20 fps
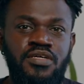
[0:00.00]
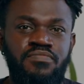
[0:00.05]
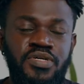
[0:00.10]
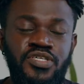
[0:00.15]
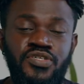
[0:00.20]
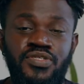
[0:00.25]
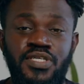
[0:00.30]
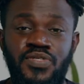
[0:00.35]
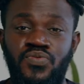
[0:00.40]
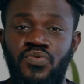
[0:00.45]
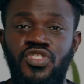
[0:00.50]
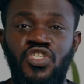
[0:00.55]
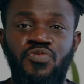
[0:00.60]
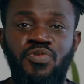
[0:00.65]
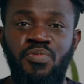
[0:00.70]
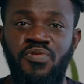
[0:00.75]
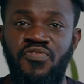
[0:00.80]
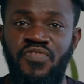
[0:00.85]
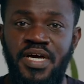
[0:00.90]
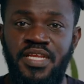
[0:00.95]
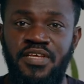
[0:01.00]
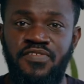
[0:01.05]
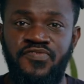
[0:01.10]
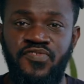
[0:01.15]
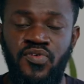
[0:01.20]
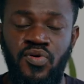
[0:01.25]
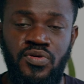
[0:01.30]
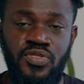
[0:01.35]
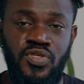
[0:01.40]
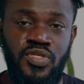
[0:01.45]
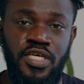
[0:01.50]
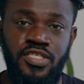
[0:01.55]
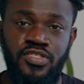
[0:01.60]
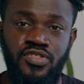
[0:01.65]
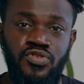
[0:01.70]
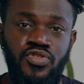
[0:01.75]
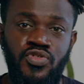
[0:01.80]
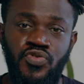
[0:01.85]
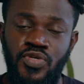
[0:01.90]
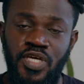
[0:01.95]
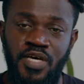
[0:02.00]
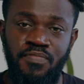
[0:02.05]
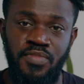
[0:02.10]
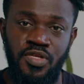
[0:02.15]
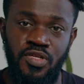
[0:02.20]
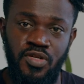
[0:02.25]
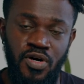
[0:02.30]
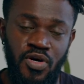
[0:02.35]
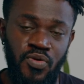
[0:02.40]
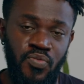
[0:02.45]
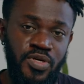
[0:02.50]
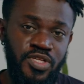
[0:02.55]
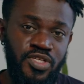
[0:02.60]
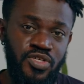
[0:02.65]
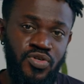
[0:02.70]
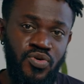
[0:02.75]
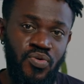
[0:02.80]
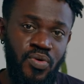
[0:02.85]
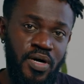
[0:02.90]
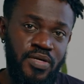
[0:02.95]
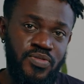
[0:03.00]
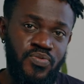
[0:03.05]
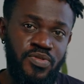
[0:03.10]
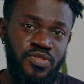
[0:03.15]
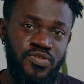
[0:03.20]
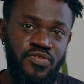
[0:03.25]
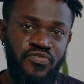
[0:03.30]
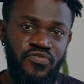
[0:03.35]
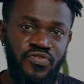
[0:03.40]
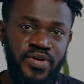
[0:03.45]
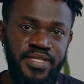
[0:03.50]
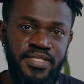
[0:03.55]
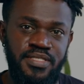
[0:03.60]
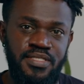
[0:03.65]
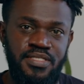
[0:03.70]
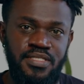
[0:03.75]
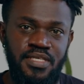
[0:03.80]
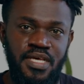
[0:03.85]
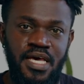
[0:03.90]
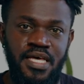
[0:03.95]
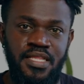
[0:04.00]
But you just want to be provided for so that you too can belong when you go out with your friends.